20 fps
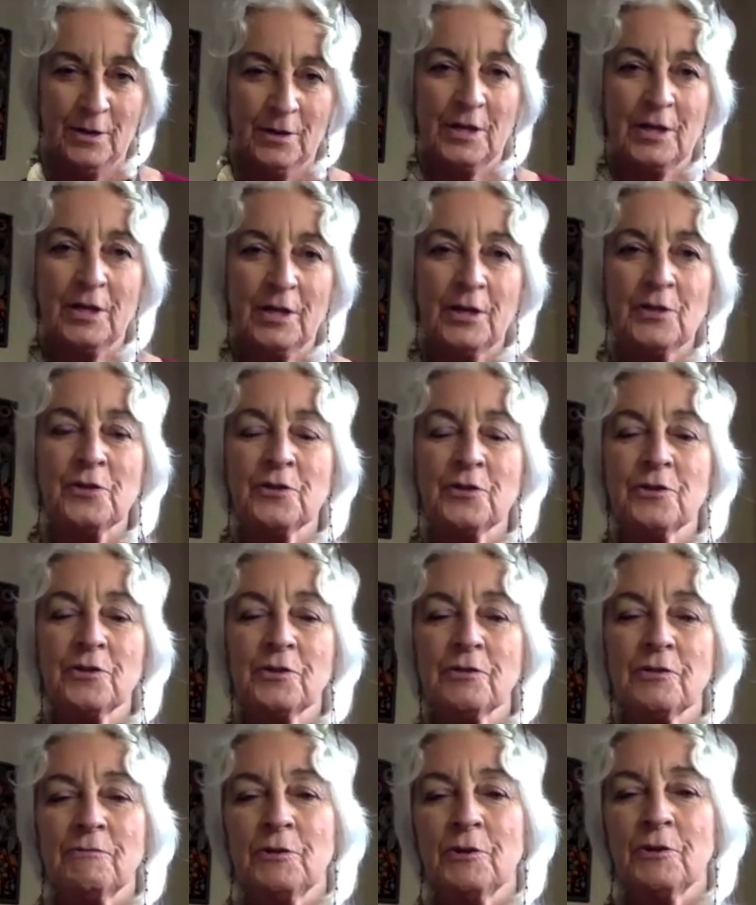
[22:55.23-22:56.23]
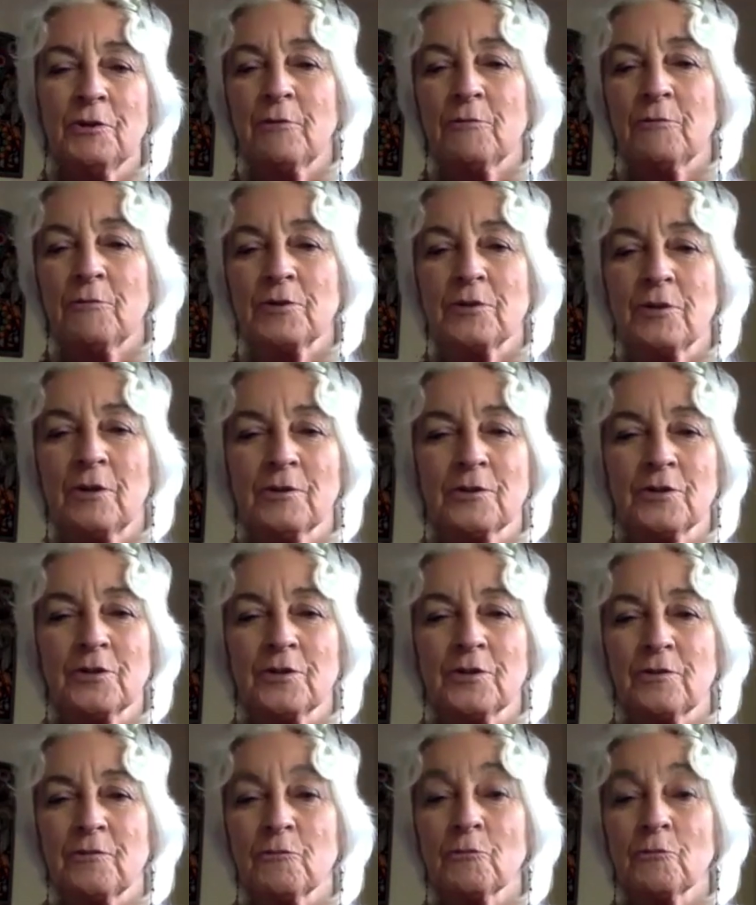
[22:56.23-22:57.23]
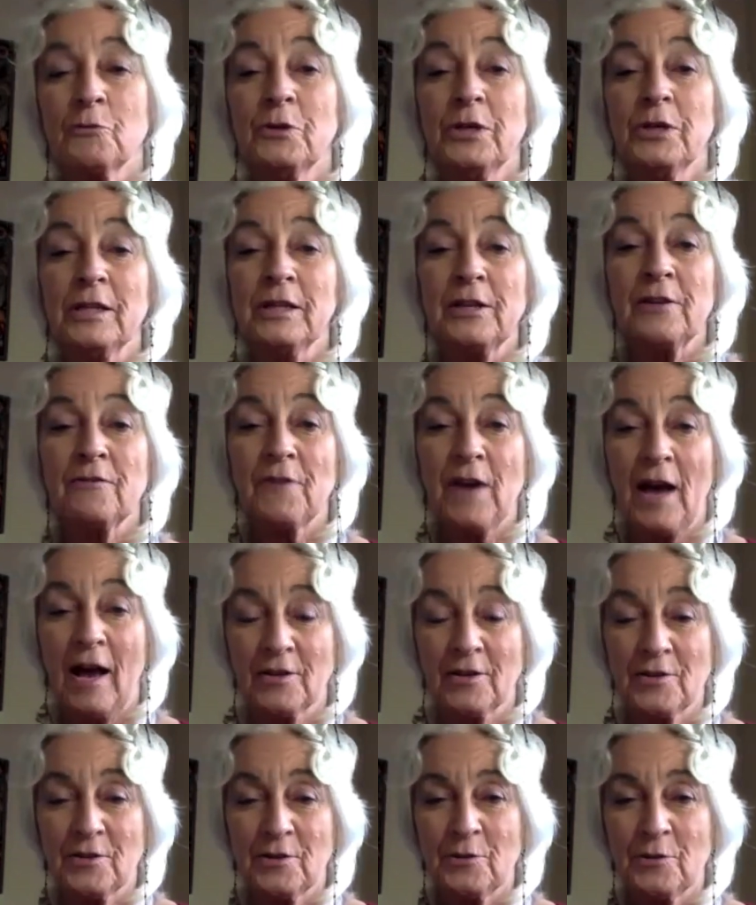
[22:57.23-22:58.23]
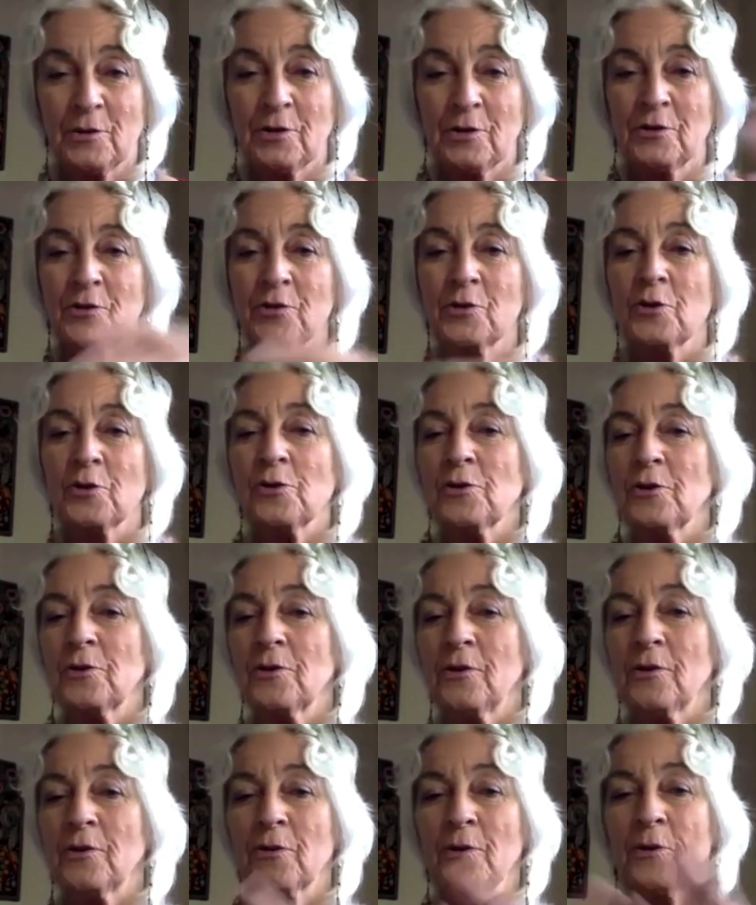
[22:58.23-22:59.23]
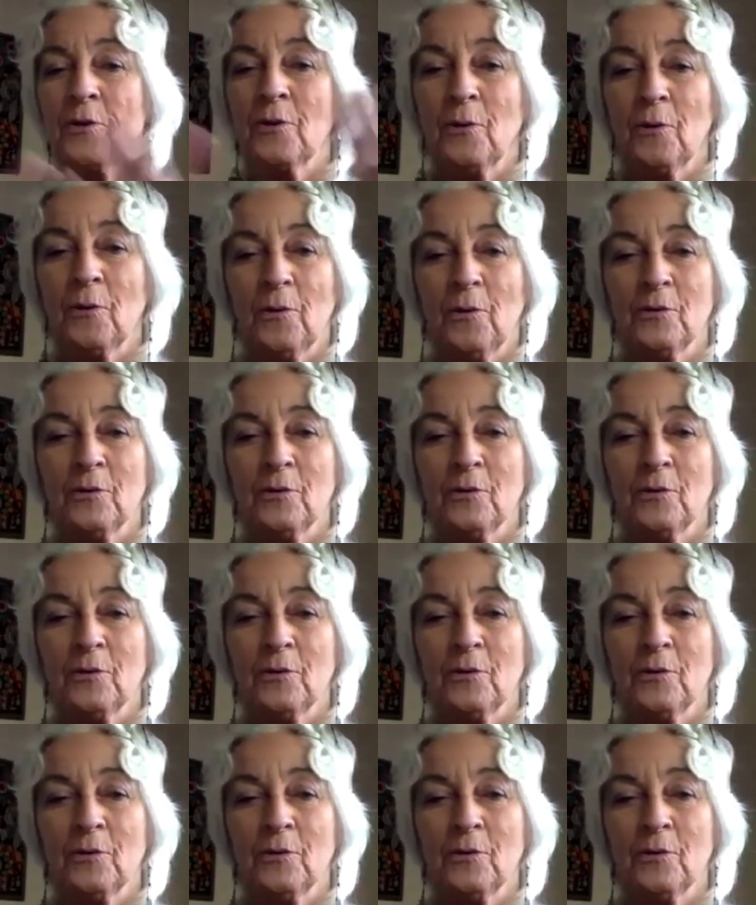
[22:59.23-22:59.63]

Kids, you can get results really fast. You can turn the whole